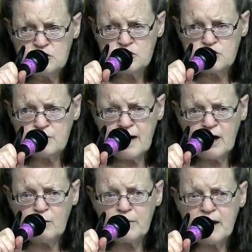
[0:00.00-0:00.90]
to
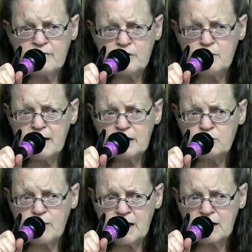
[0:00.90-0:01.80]
help everybody
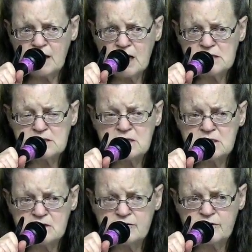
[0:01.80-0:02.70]
recognize the
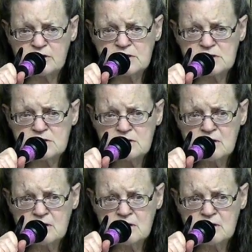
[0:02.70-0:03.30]
difference